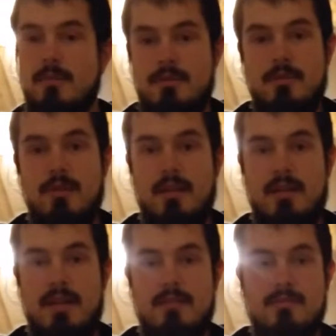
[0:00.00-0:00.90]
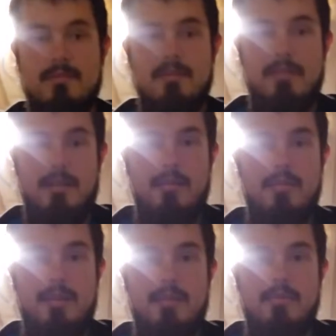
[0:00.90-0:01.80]
the majority of that in my
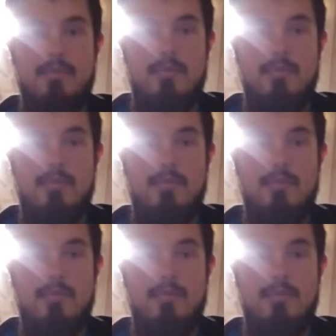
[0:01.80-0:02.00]
younger years